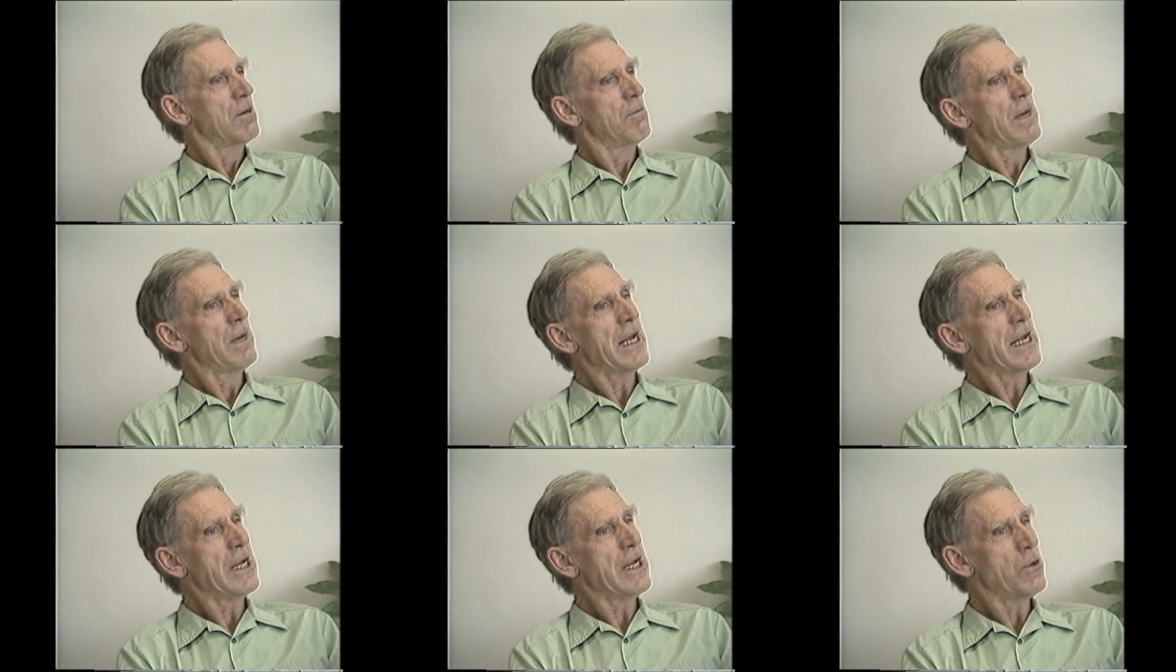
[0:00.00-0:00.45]

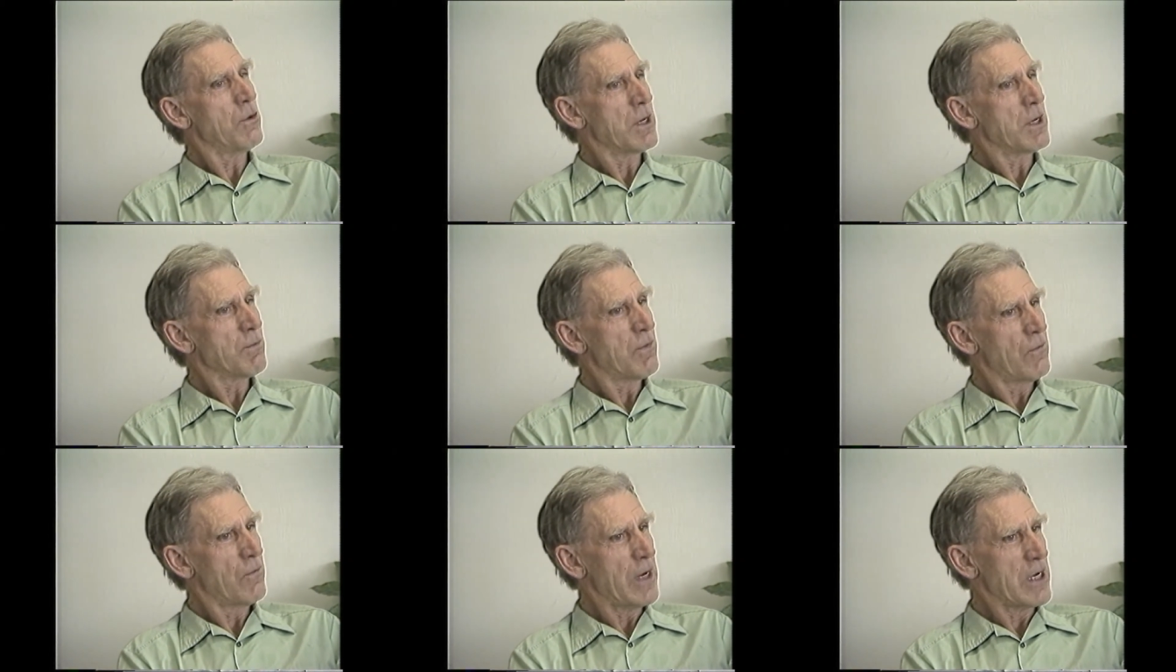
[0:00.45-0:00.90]
Mainly
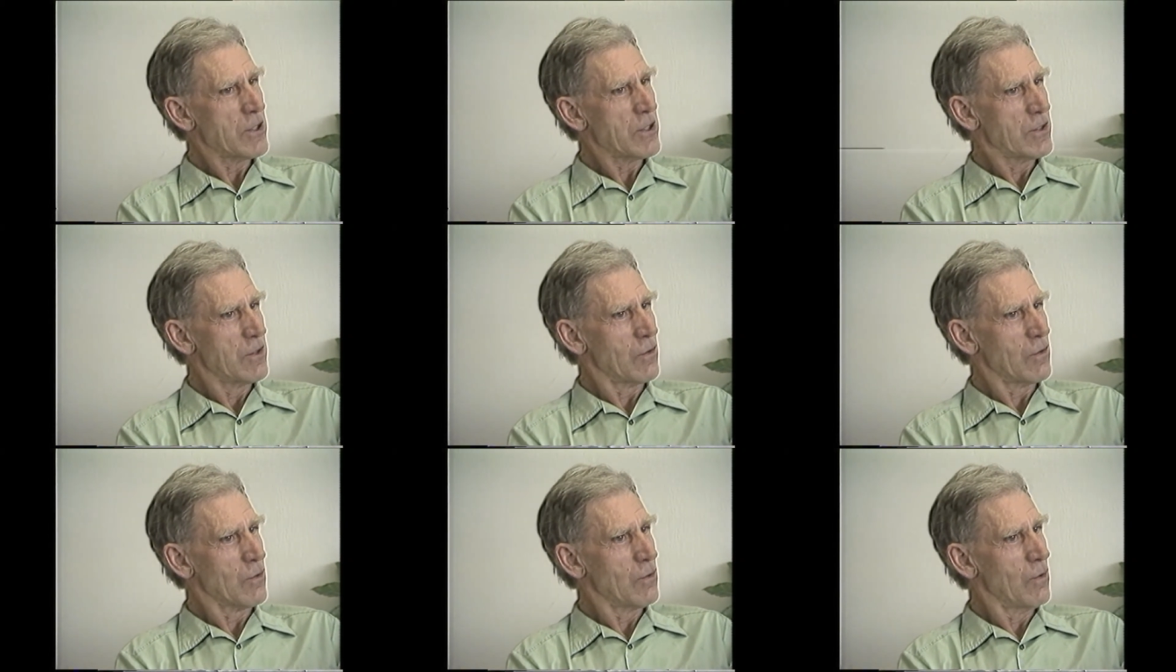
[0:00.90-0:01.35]
doing
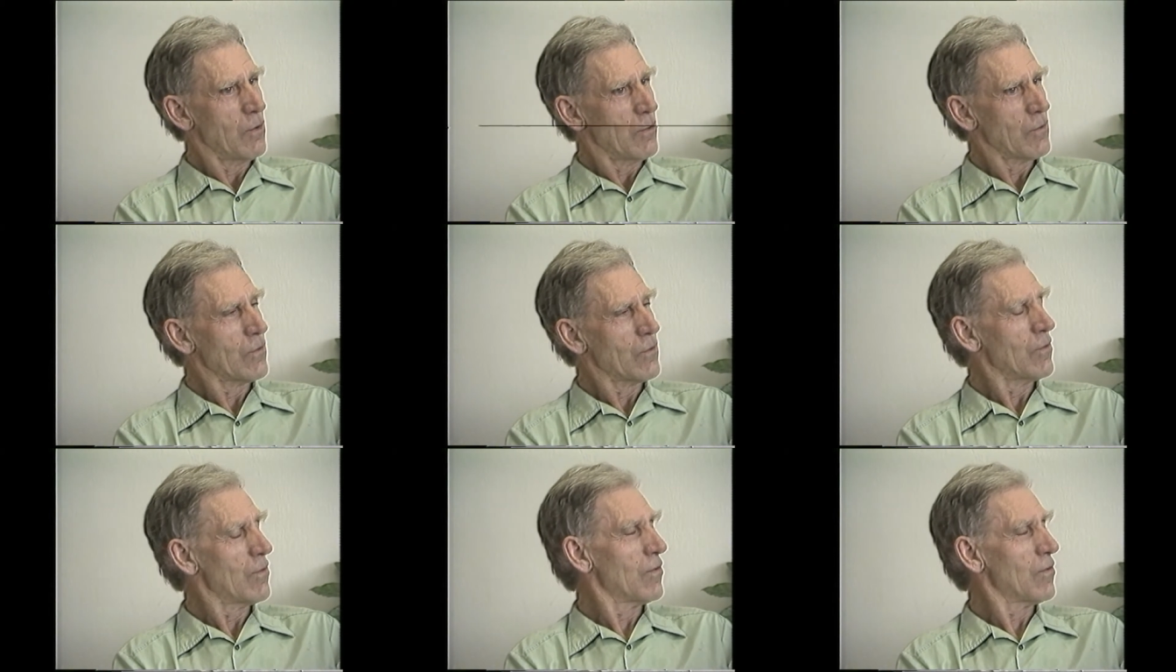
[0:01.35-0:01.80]
professional
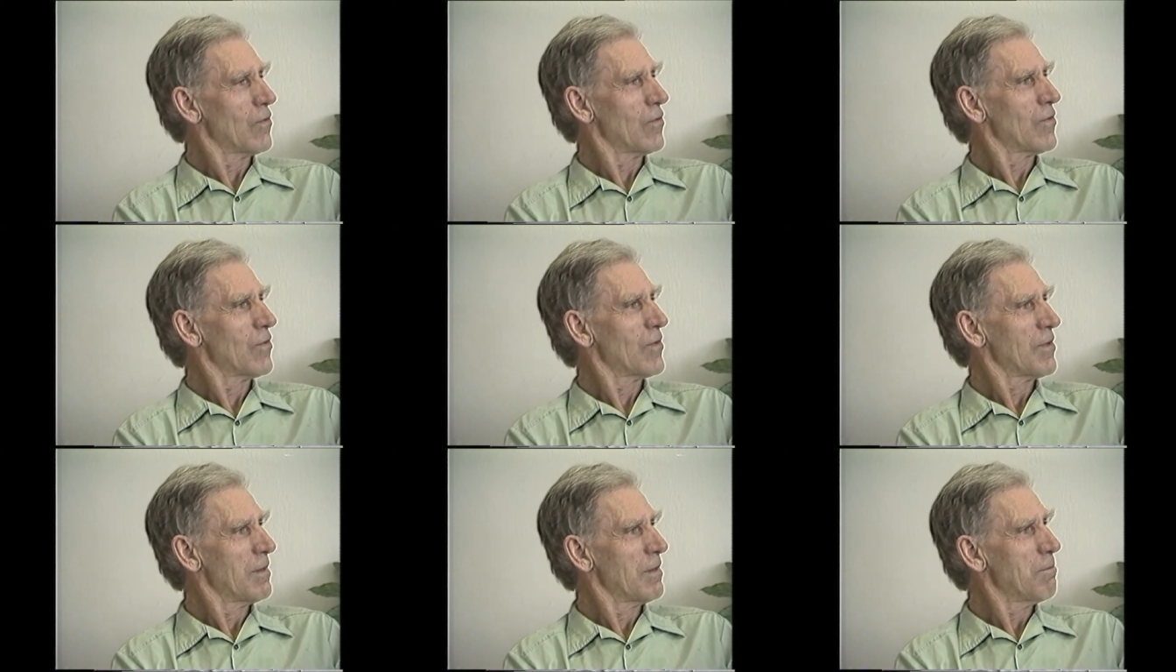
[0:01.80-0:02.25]

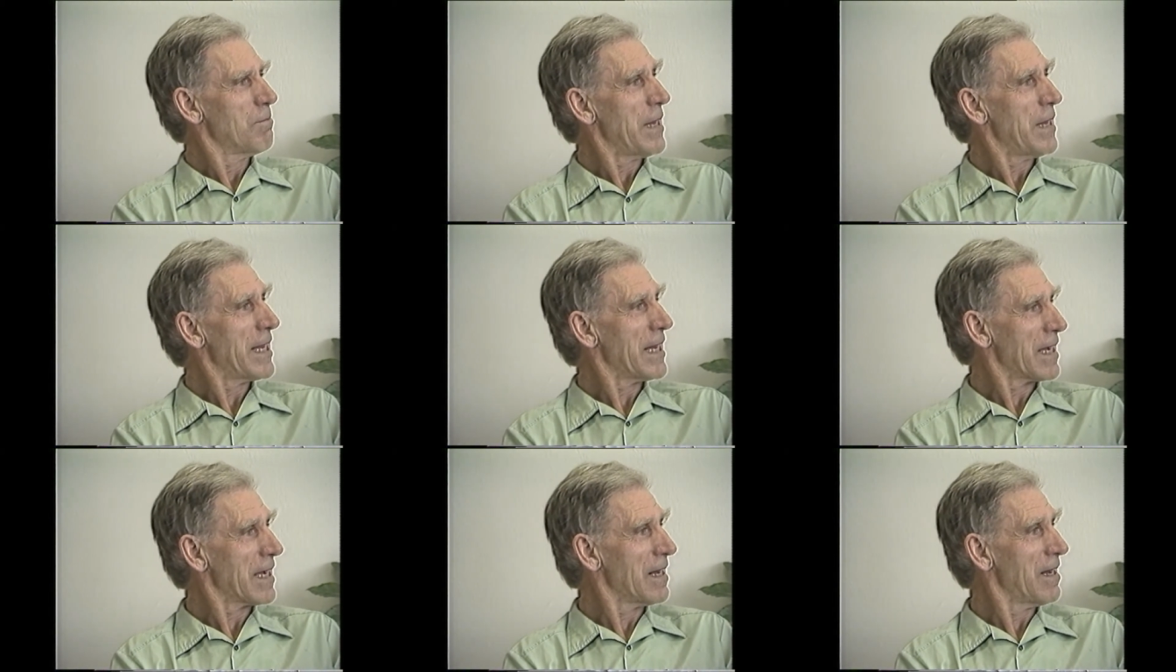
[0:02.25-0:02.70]
courses,
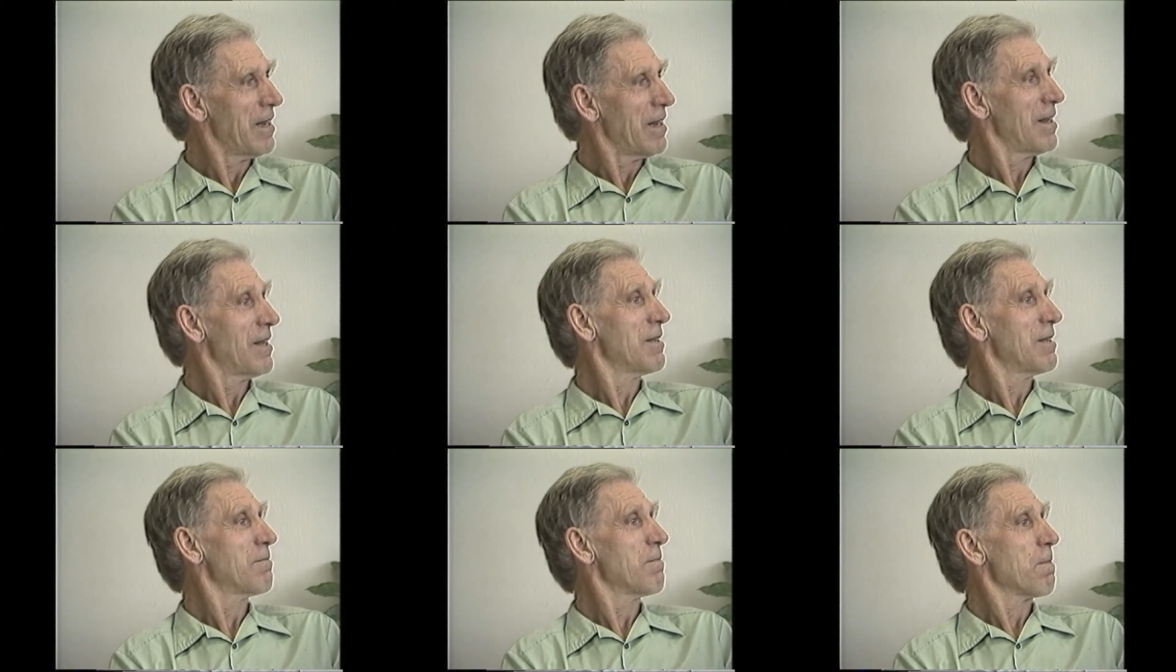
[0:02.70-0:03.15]

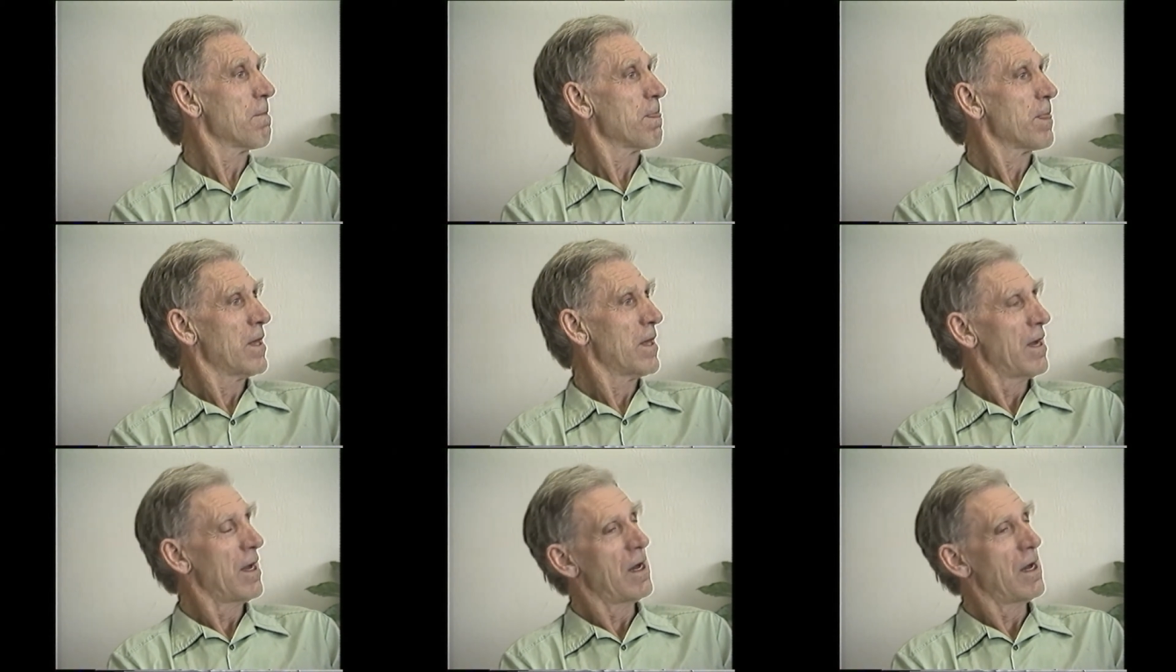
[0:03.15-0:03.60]
medical,
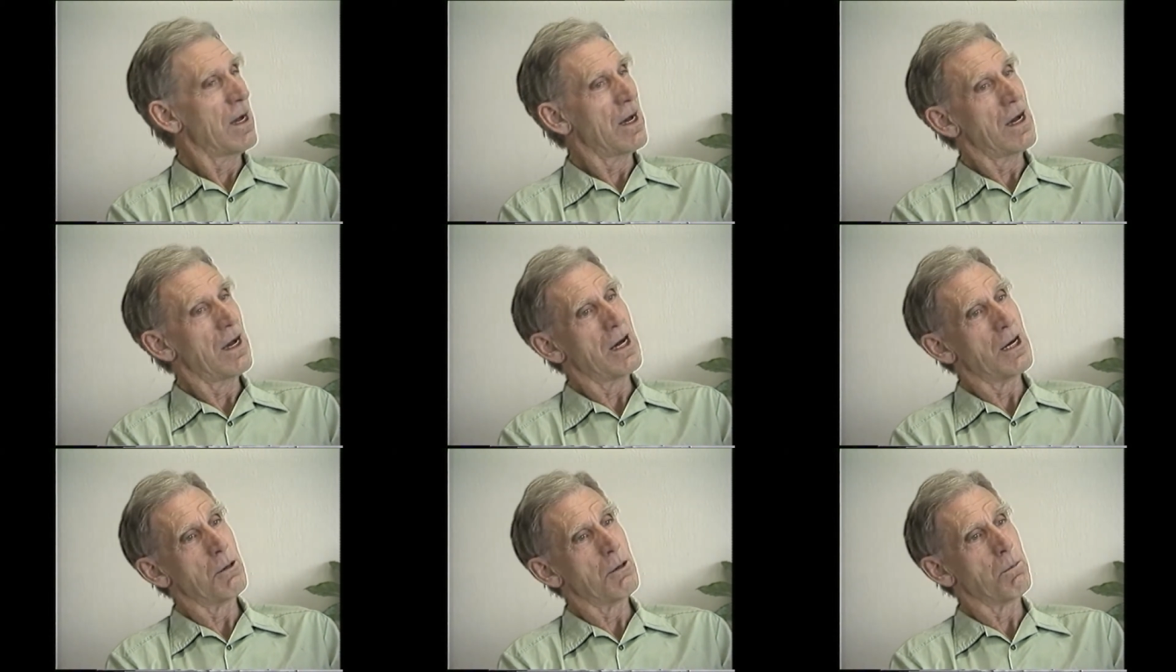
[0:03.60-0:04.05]

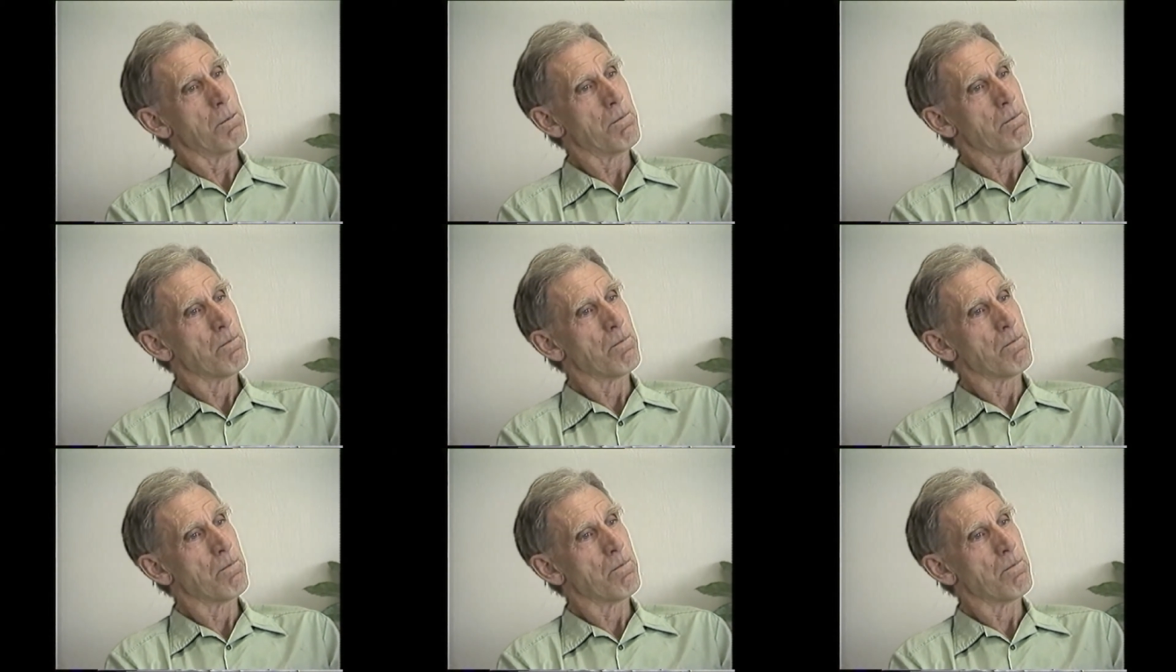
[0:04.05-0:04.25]
um,